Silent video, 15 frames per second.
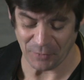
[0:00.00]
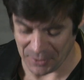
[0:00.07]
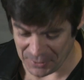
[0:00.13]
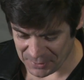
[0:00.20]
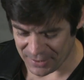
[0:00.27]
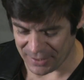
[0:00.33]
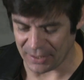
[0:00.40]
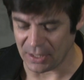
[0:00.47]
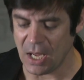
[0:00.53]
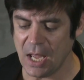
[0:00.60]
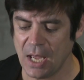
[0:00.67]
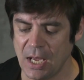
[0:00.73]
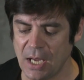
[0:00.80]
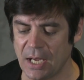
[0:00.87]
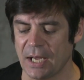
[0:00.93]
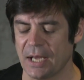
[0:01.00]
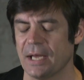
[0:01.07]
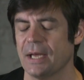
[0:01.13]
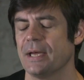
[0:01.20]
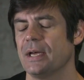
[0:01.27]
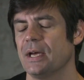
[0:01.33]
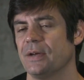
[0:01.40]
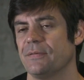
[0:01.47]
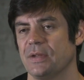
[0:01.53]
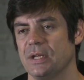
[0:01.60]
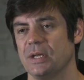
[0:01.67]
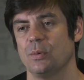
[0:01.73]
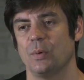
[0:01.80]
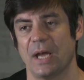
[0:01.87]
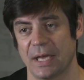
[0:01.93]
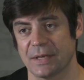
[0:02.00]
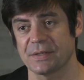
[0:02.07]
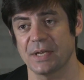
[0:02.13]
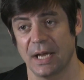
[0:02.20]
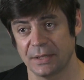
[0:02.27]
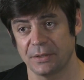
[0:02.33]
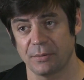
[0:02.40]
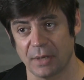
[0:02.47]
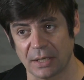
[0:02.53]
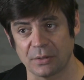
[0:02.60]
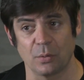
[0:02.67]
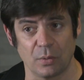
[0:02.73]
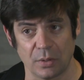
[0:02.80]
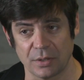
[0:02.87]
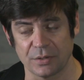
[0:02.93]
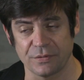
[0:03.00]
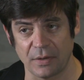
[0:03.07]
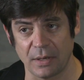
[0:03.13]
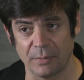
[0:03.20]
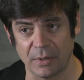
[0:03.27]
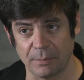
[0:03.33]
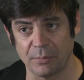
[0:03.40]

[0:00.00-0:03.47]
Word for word: Okay, uh, of the U.S. on direct orders from the